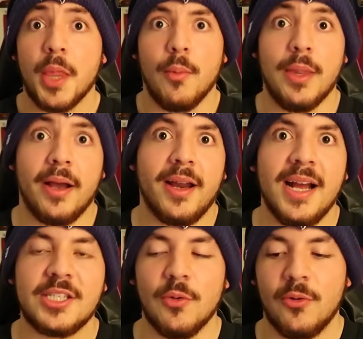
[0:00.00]
Now, I gotta
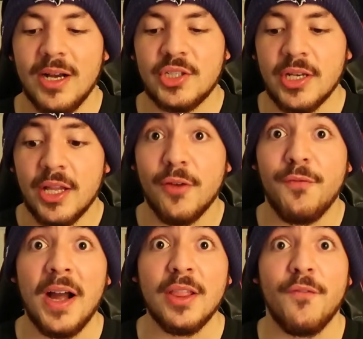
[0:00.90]
ask you a question.
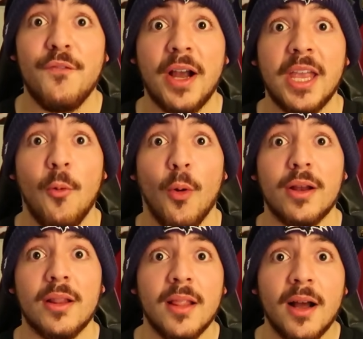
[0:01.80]
Define the fucking word
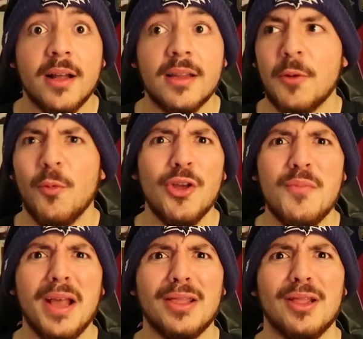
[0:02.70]
luckily. What do you
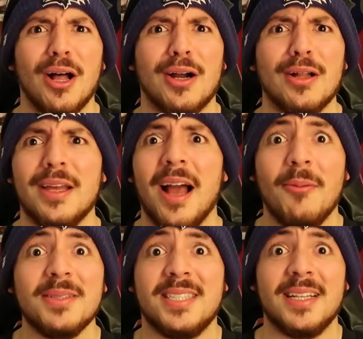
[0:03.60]
mean luckily? I
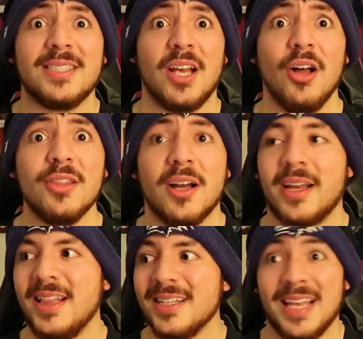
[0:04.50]
would say that's unlucky.
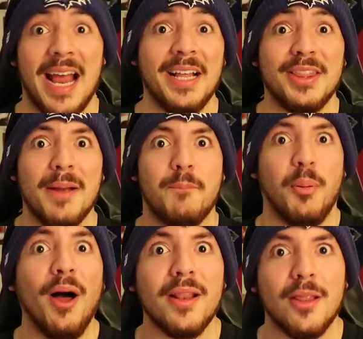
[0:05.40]
That's anything
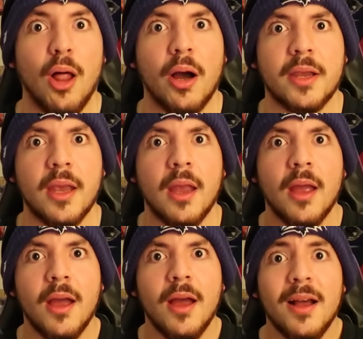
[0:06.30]
but lucky.
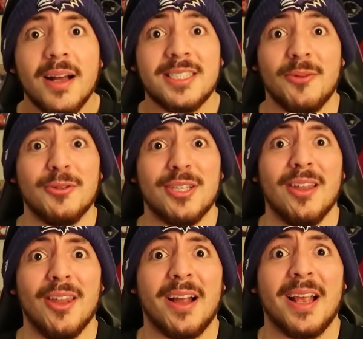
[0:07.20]
That's the most
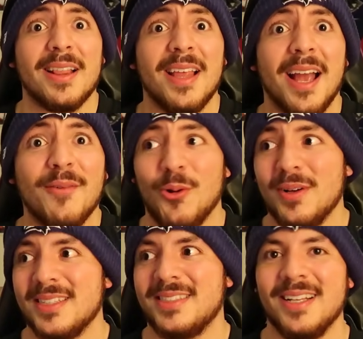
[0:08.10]
unlucky thing ever. Who wants
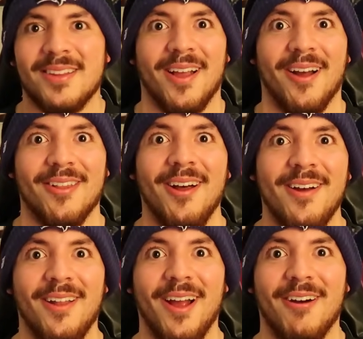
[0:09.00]
to sit there? Yeah,
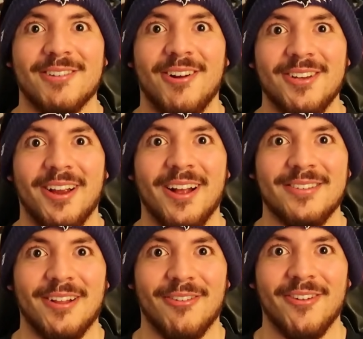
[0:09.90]
luckily I was watching kids
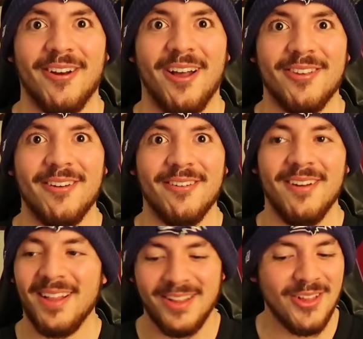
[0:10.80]
get thrown in acid.
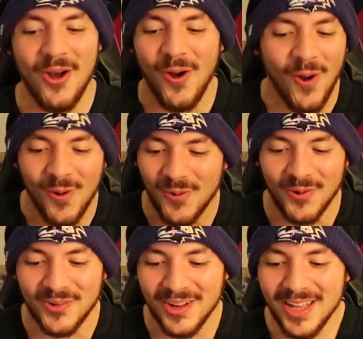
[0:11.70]
Like,
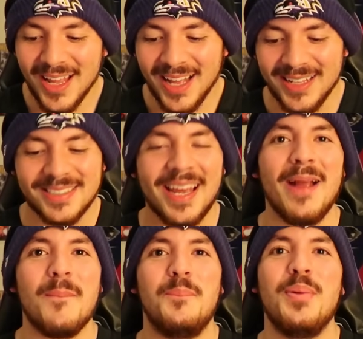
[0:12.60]
no, it's getting
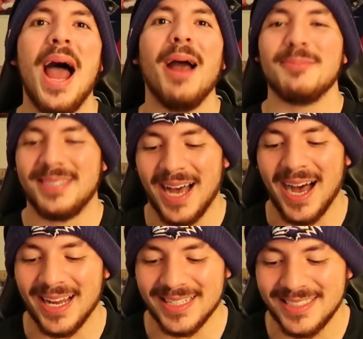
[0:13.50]

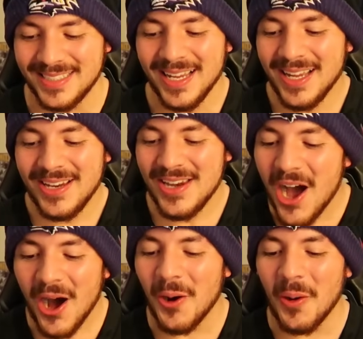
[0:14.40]
baptized. No,